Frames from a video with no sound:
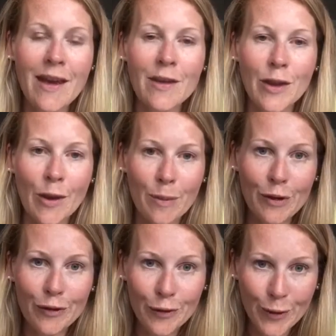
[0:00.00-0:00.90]
Number
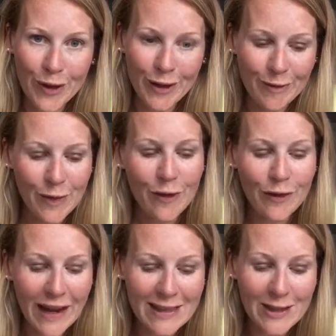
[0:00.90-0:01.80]
4.
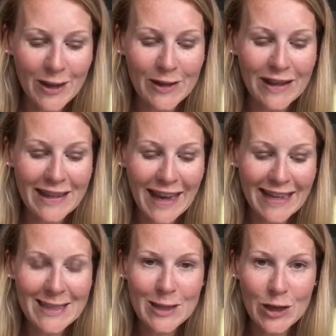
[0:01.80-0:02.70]
Write down the
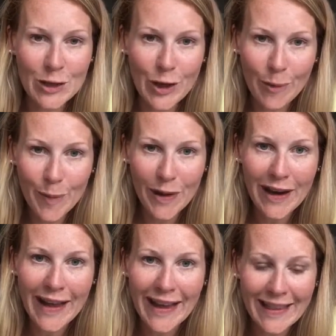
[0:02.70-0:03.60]
next number
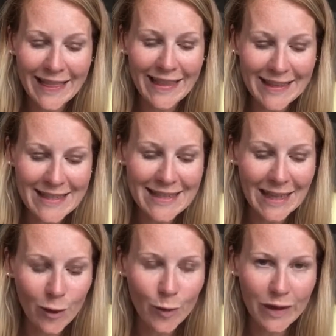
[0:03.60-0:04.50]
in this
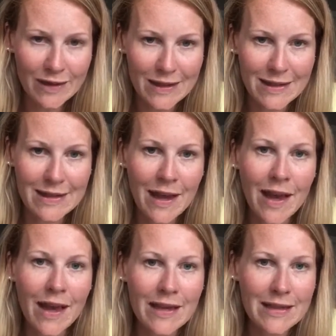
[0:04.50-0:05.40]
sequence.
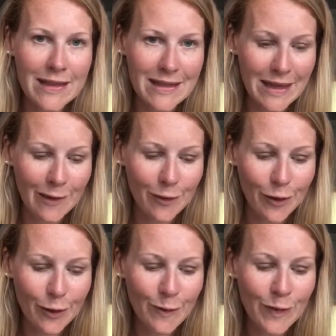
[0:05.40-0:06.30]

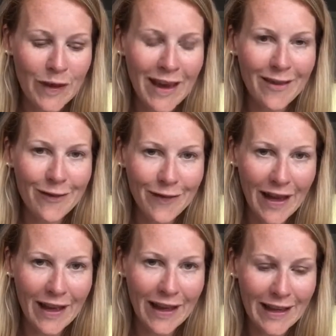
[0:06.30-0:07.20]
0,
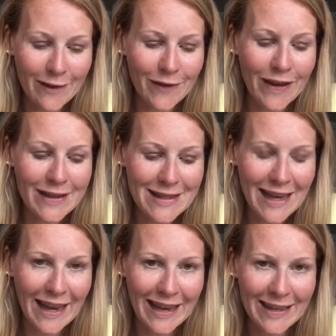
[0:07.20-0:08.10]
5,
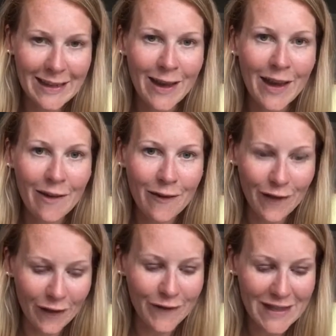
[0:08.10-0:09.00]
10,
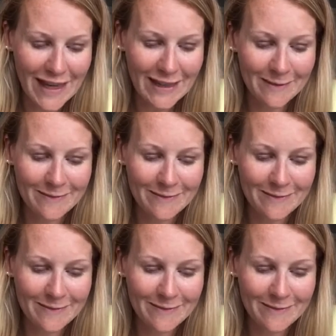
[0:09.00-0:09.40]
15.